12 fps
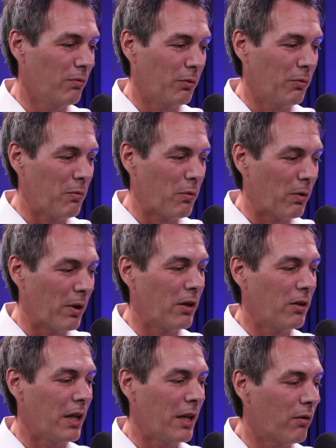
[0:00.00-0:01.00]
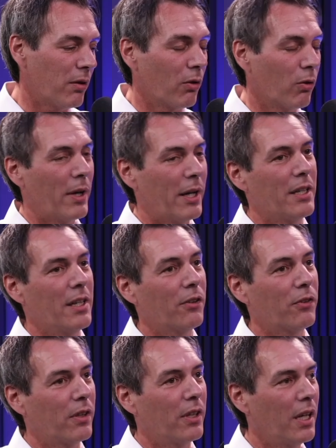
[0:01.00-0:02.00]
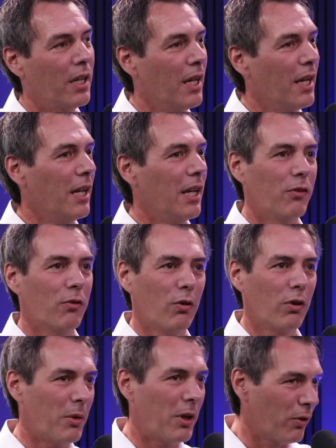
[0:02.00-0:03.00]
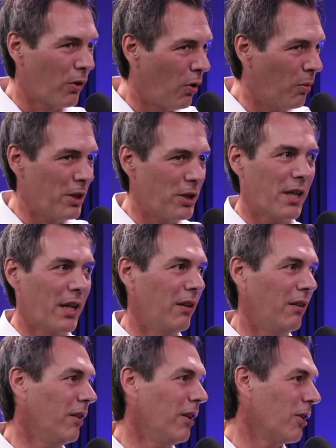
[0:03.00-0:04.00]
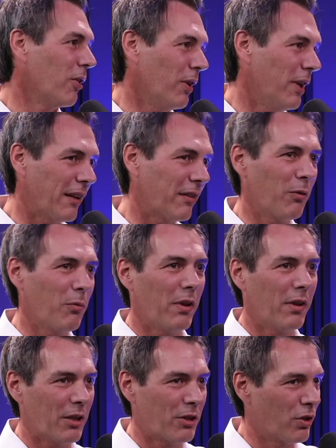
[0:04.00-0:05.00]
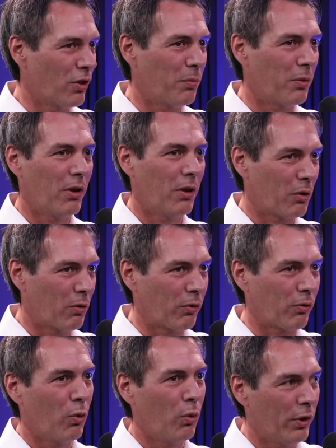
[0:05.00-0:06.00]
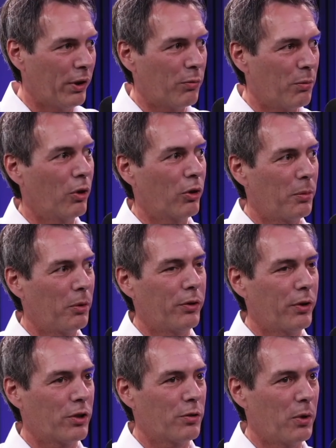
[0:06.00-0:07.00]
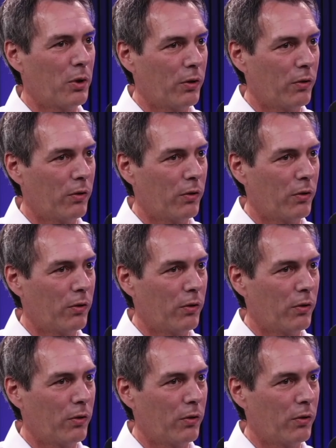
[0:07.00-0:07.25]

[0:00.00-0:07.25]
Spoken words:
we were hearing already yesterday. It's all about omnichannel, connecting with that shopper across all these multiple touch points.